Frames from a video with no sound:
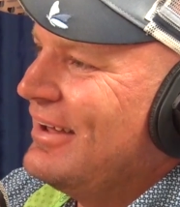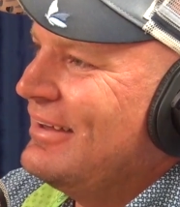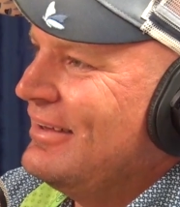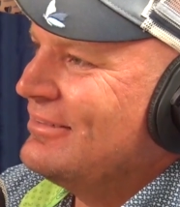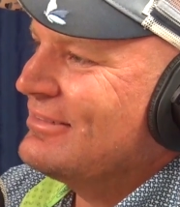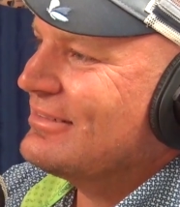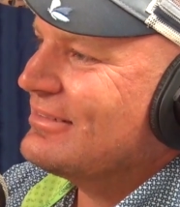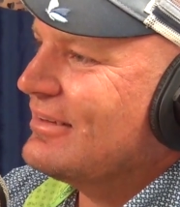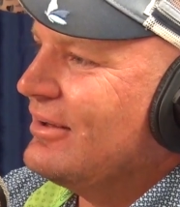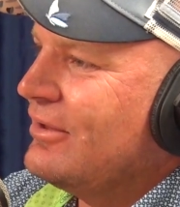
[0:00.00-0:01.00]
it
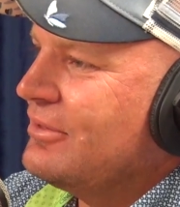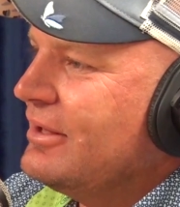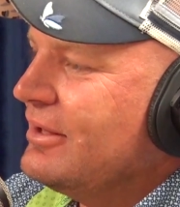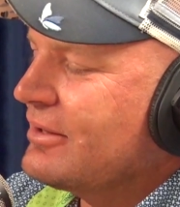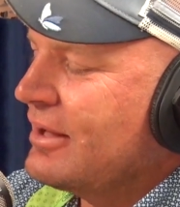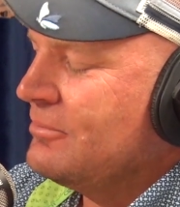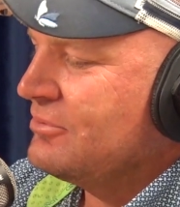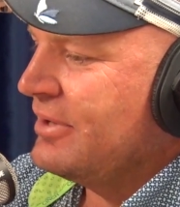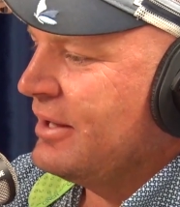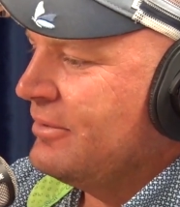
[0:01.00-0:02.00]
is. I think it
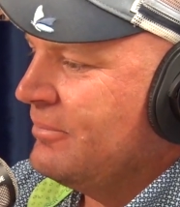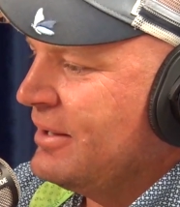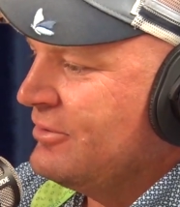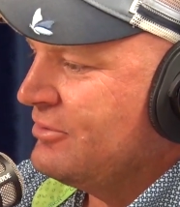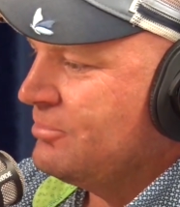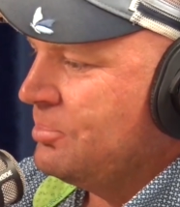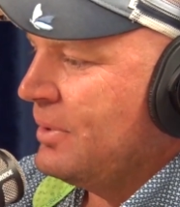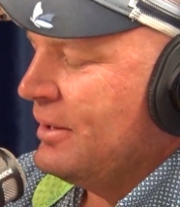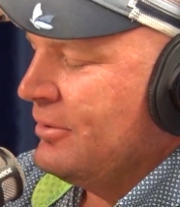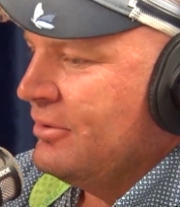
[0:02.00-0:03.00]
comes down to, mate, just
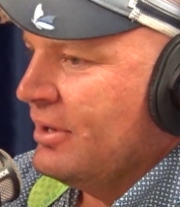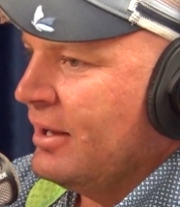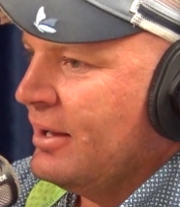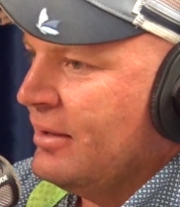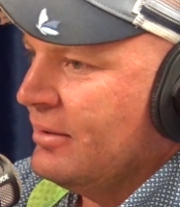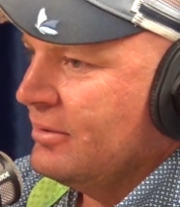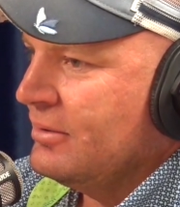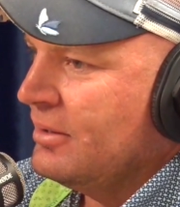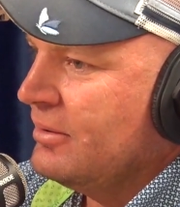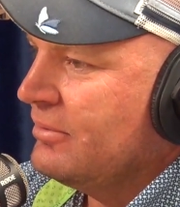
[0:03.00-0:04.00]
being who you are.
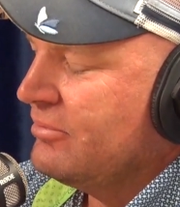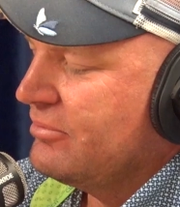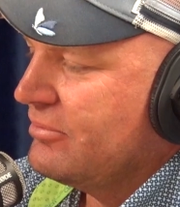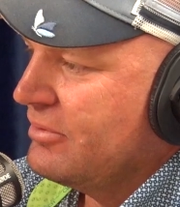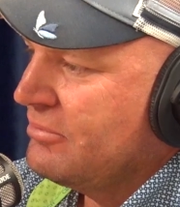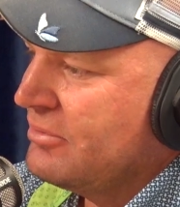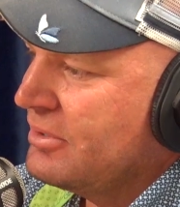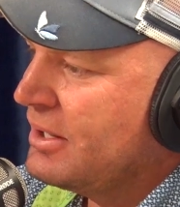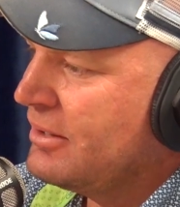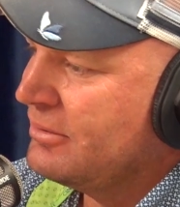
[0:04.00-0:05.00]
If
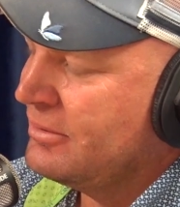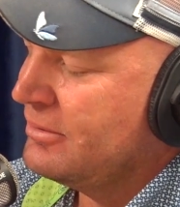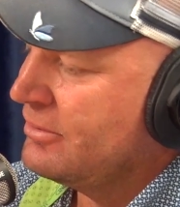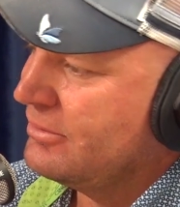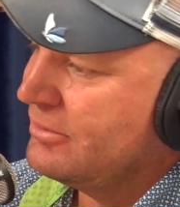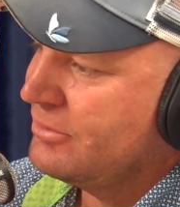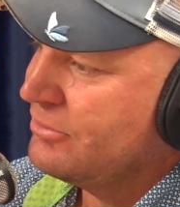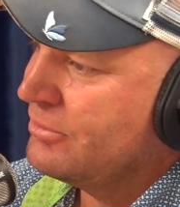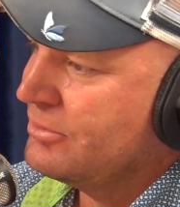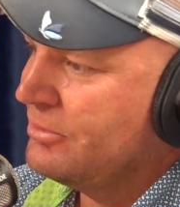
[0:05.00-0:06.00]
you're going and you're
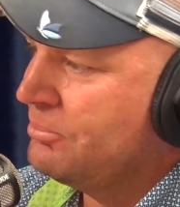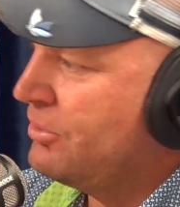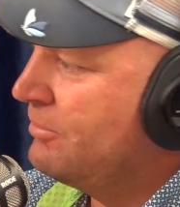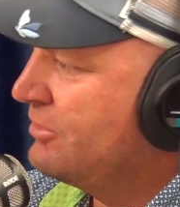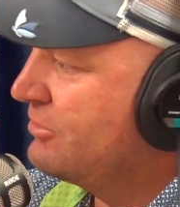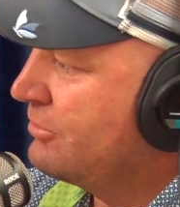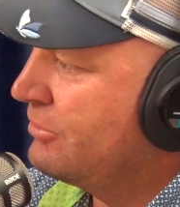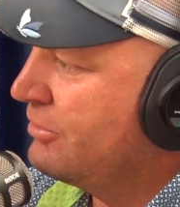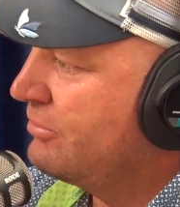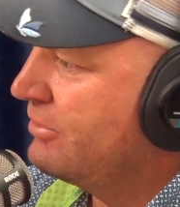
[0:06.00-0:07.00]
talking to the Prime
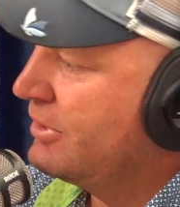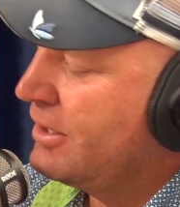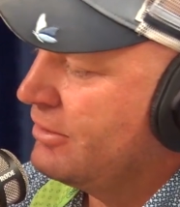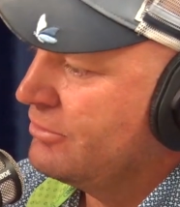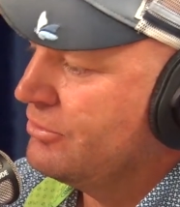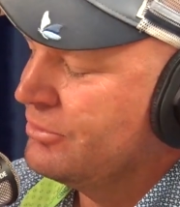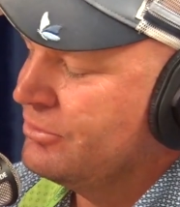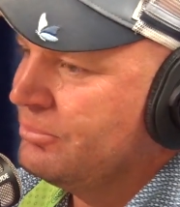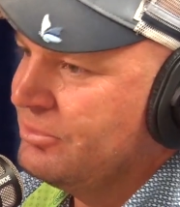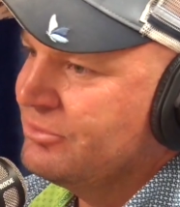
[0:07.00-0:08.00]
Minister, or if you're going and
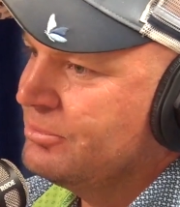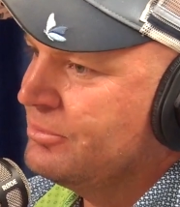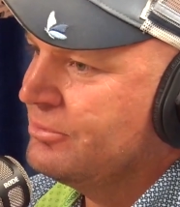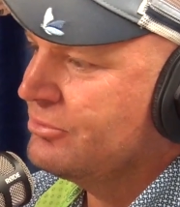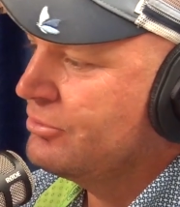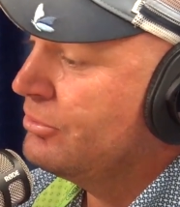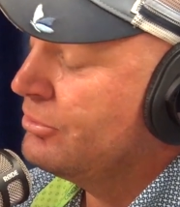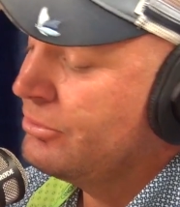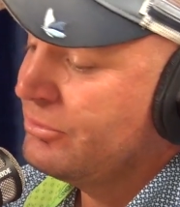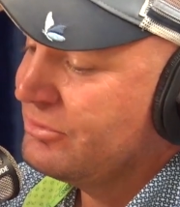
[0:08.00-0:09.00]
talking to a principal in a
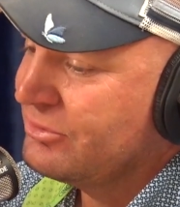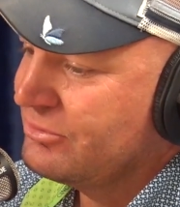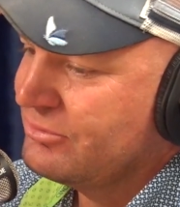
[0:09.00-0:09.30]
school, or if you're